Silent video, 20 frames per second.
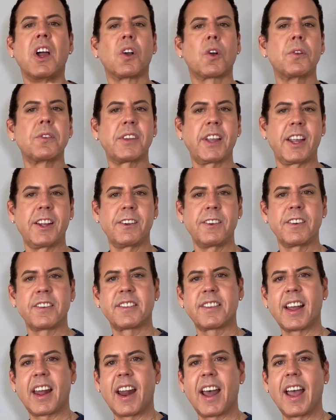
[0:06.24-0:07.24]
containers
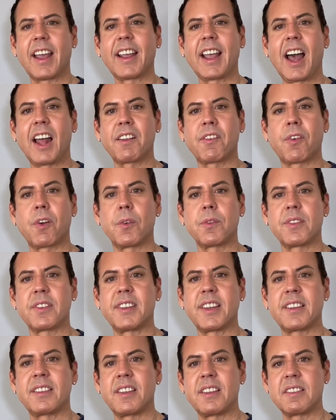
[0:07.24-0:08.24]
that I got from
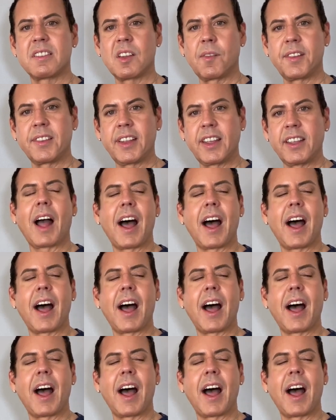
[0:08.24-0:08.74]
1617.